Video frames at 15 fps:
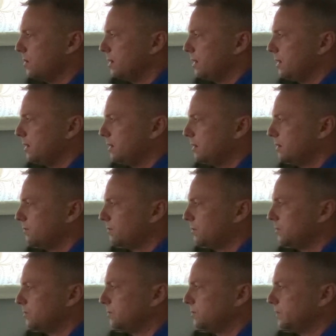And
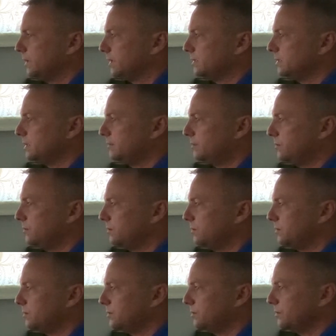roll wings level
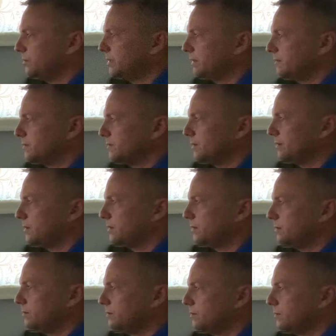
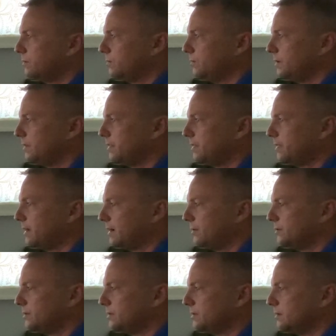270,
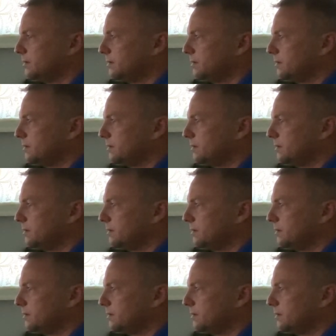1,000